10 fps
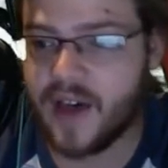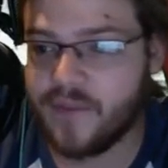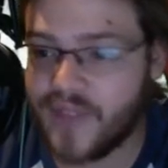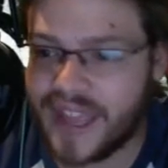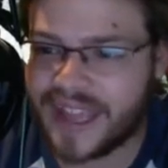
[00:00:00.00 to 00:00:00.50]

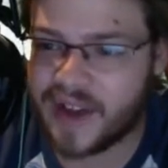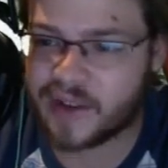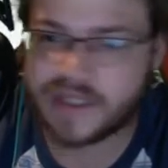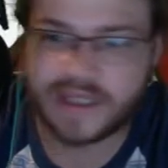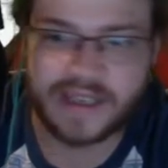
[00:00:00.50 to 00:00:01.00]
Fake
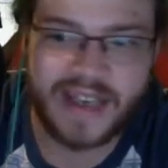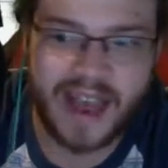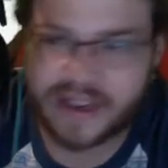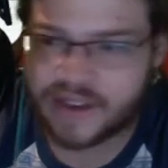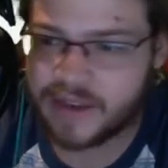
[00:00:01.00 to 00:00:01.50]
Outs,
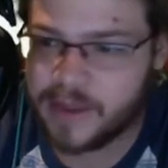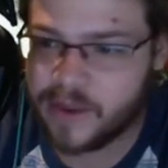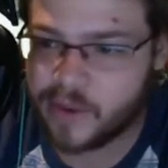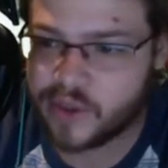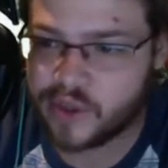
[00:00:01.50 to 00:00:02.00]
not going to be
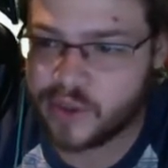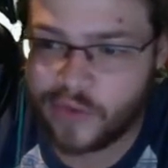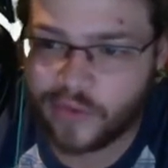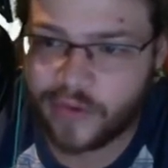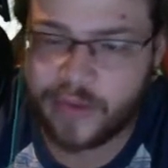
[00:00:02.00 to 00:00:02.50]
used too
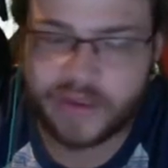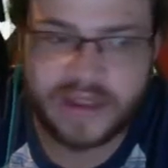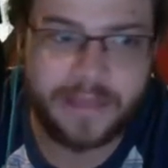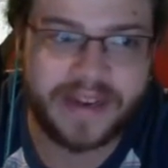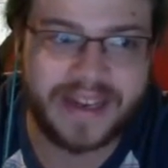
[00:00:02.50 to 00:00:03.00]

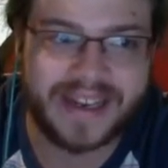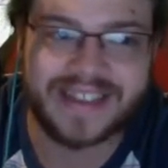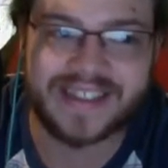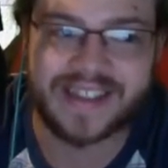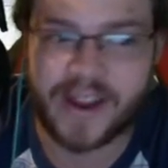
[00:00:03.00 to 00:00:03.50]
frequently, but it
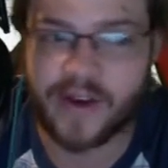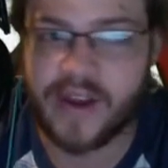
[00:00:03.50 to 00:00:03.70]
is there.